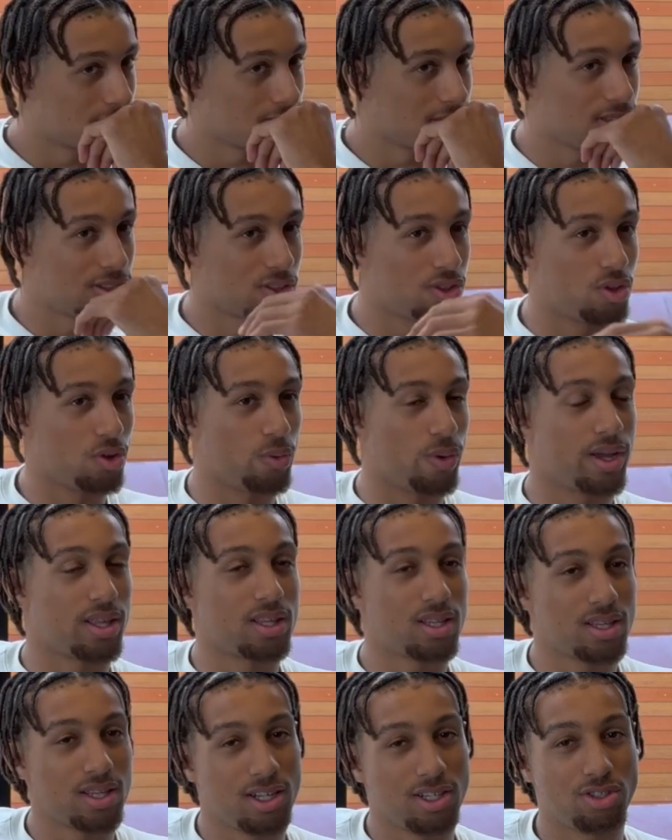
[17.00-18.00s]
The way that
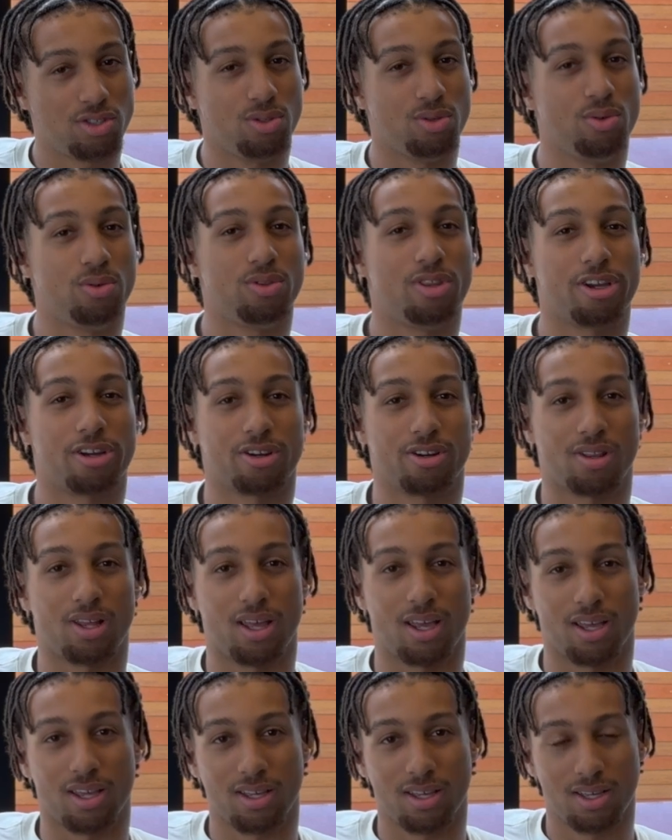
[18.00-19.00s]
they do their
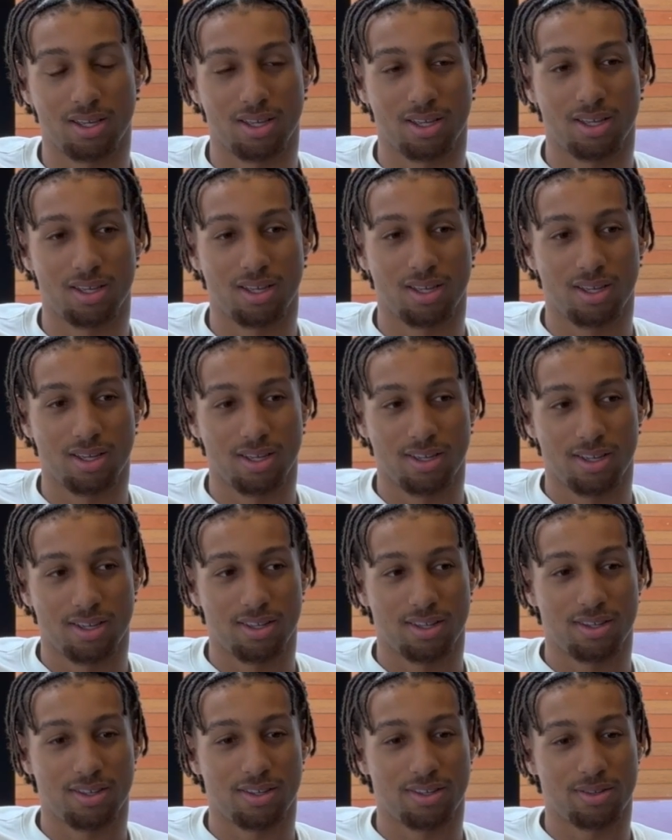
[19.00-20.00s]

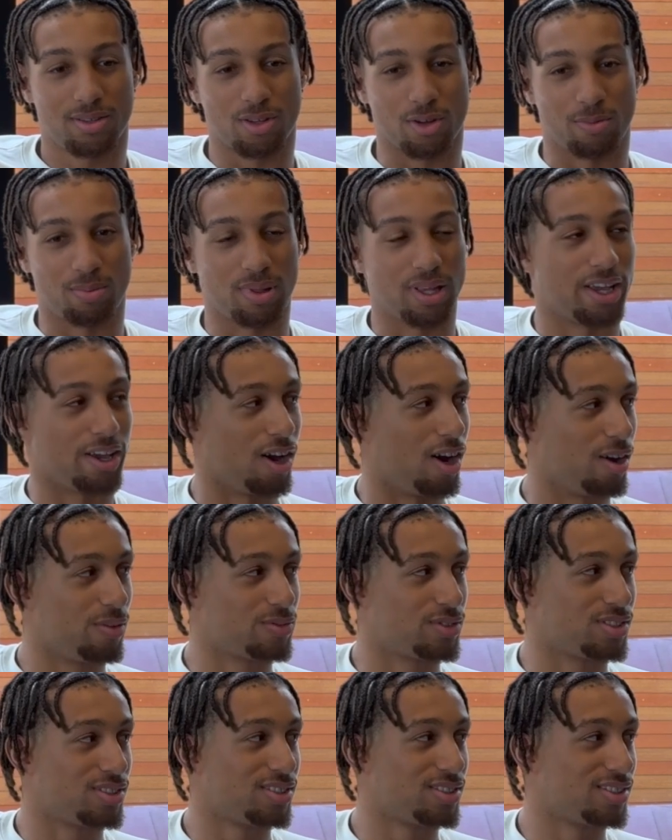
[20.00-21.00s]
their
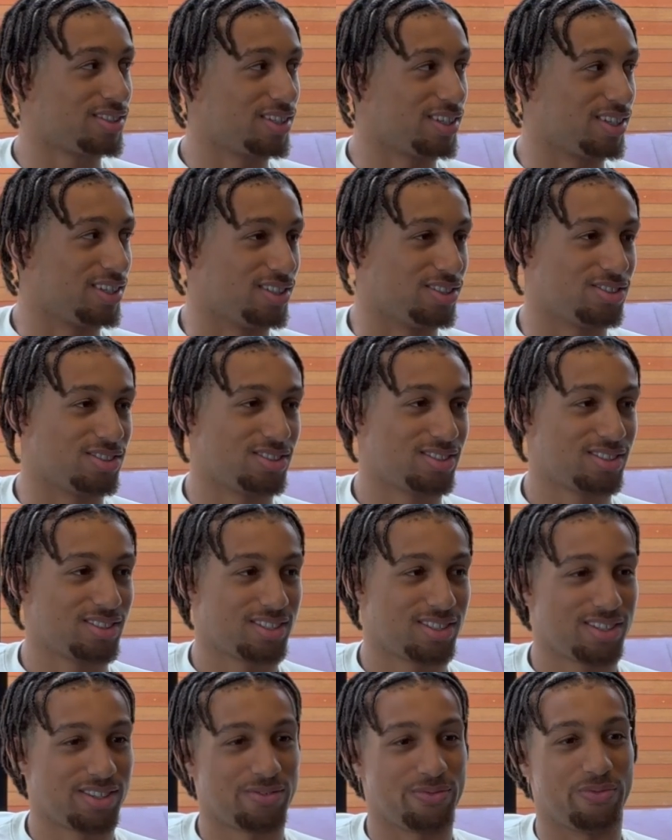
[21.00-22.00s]
playoffs is
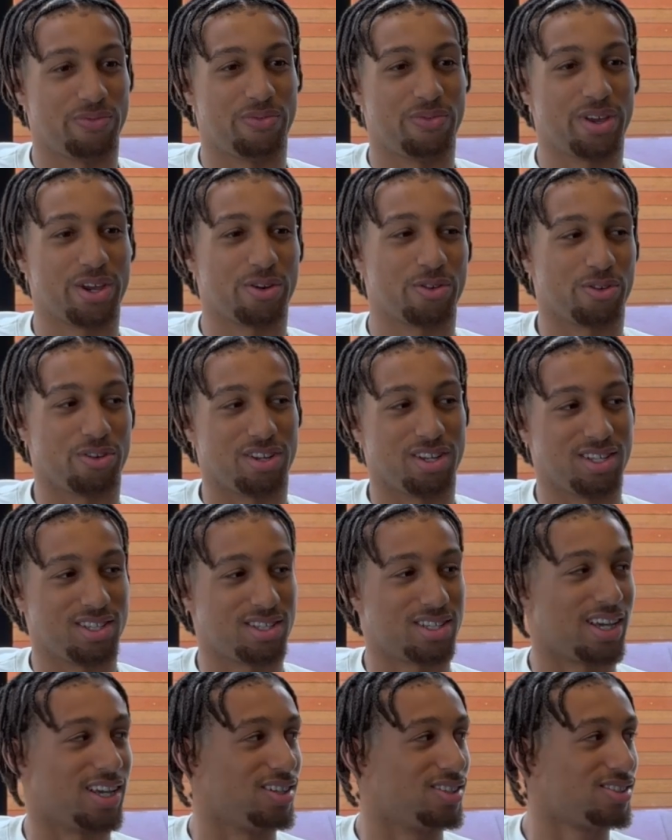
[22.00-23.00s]
very
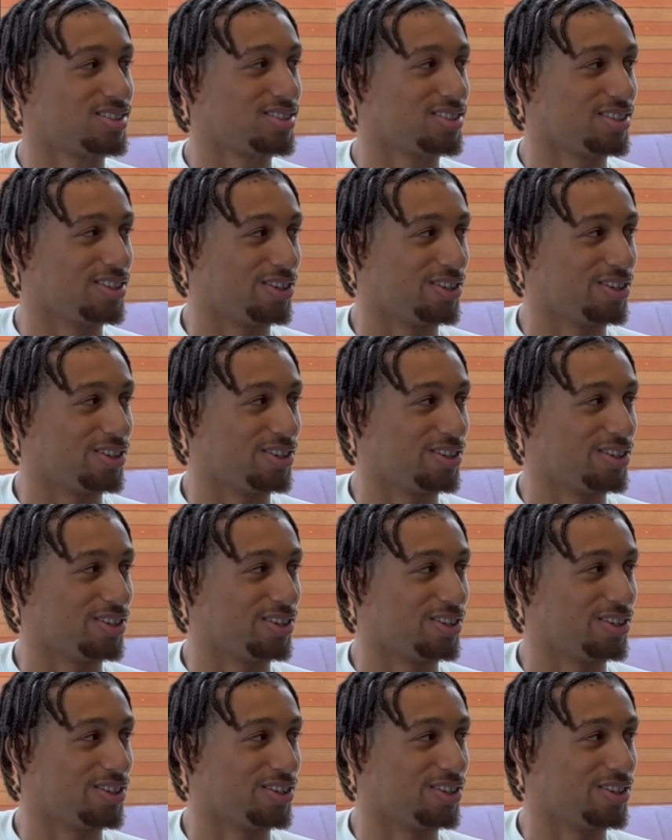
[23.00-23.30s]
intense, you know?